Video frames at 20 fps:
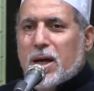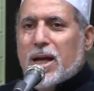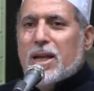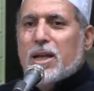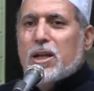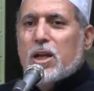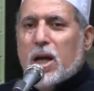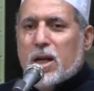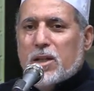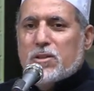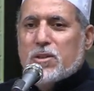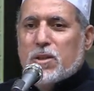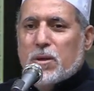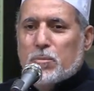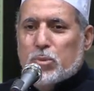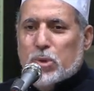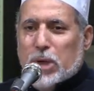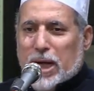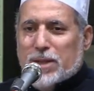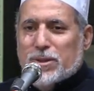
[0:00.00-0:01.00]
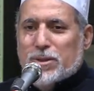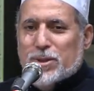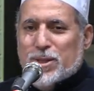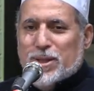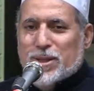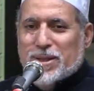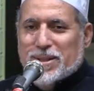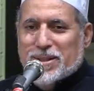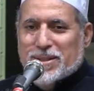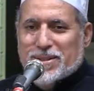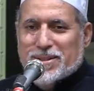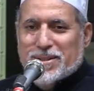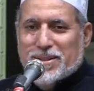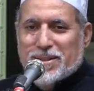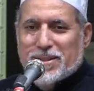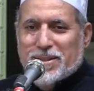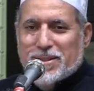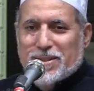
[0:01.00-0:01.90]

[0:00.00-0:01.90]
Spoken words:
and not practicing it.